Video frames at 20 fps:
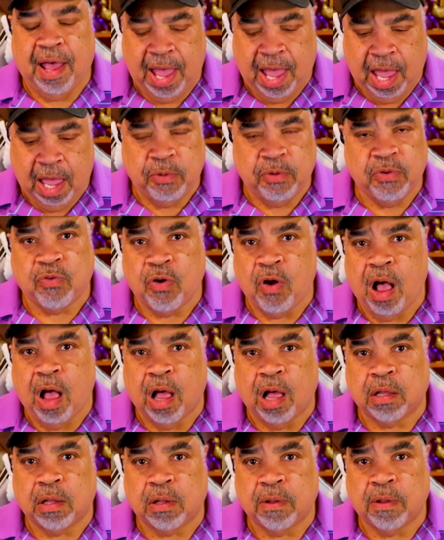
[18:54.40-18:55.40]
I was
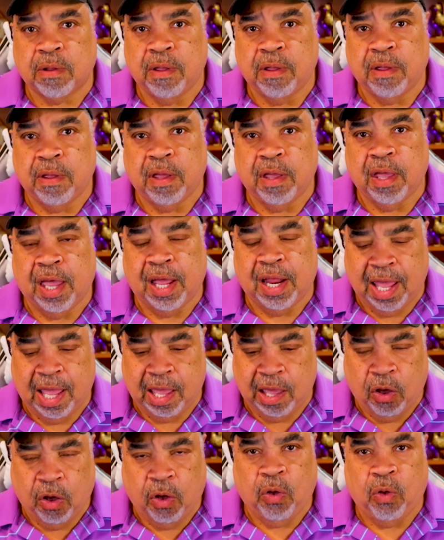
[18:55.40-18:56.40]
wrong. And
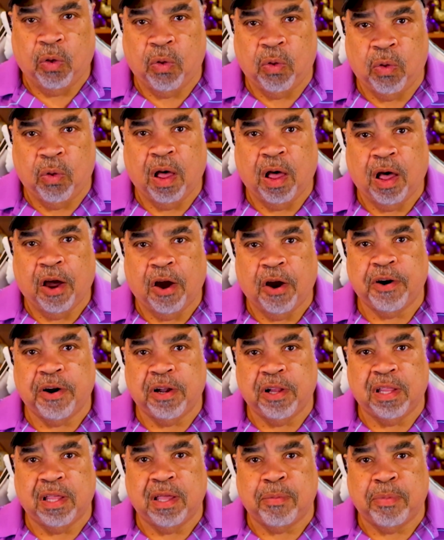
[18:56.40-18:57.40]
I
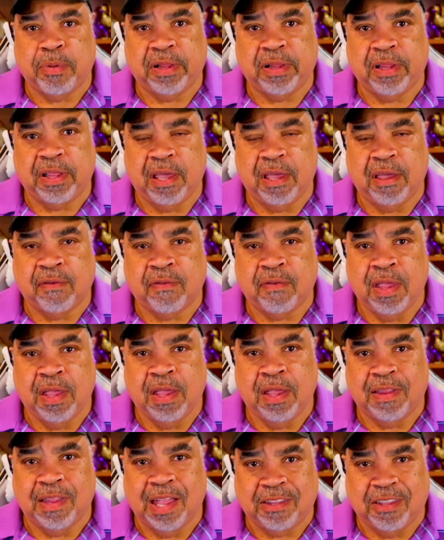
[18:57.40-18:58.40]
wholeheartedly believe
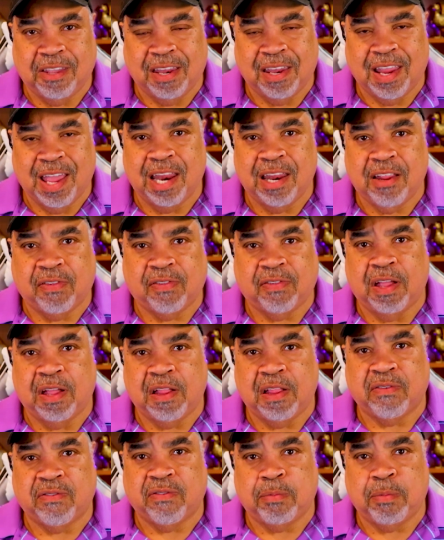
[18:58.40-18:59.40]
that the United
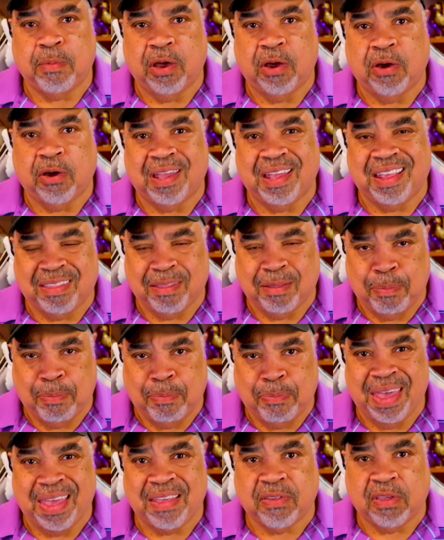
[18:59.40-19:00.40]
States of America is the
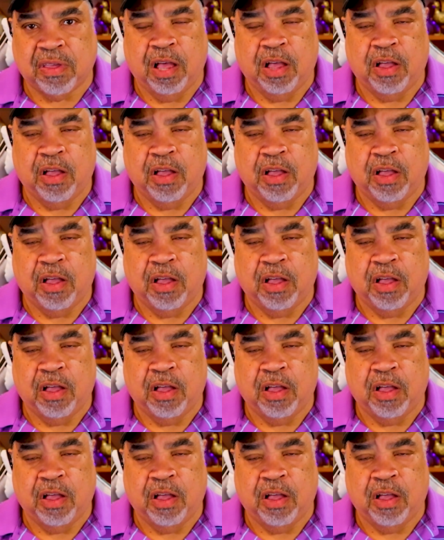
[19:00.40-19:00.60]
best